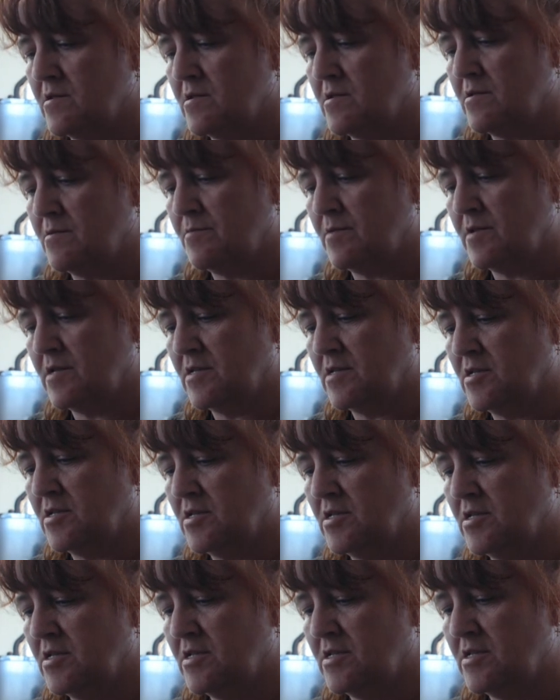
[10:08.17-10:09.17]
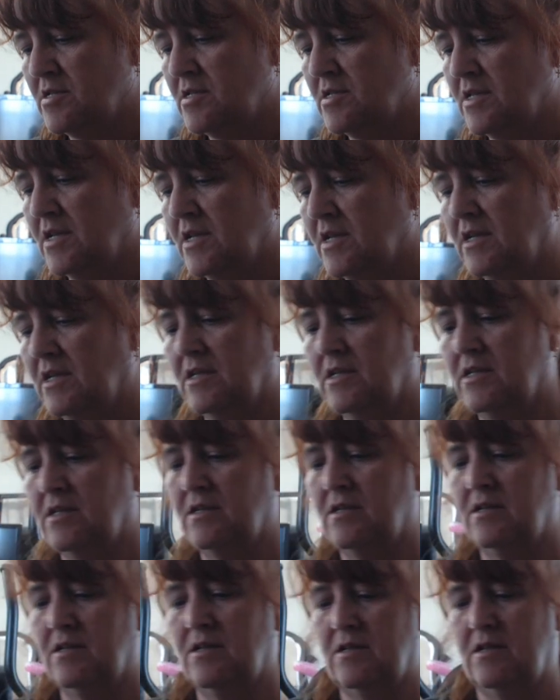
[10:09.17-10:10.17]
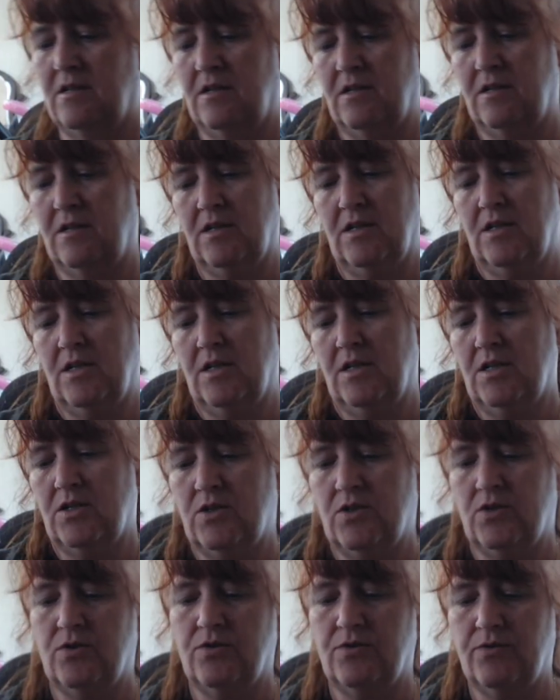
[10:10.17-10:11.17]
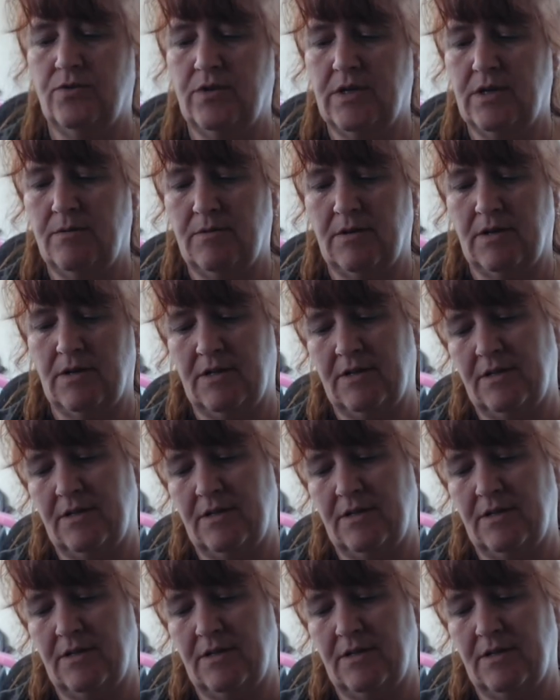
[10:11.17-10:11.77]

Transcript: give me just a second. Trim.